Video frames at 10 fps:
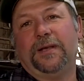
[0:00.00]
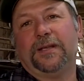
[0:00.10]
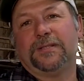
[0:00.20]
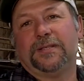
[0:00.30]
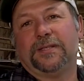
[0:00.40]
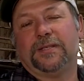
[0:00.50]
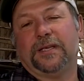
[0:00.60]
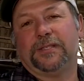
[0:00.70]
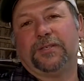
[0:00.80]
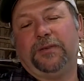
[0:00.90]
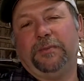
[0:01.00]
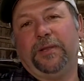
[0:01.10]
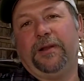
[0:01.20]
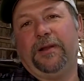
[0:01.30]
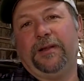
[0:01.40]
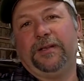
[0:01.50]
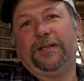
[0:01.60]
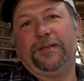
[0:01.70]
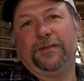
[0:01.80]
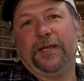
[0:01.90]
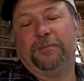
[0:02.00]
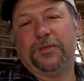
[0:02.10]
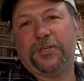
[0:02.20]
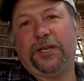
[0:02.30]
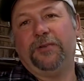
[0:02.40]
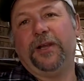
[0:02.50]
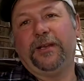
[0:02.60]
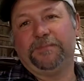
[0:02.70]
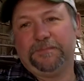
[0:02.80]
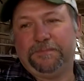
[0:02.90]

it gets extremely hard to get machinery,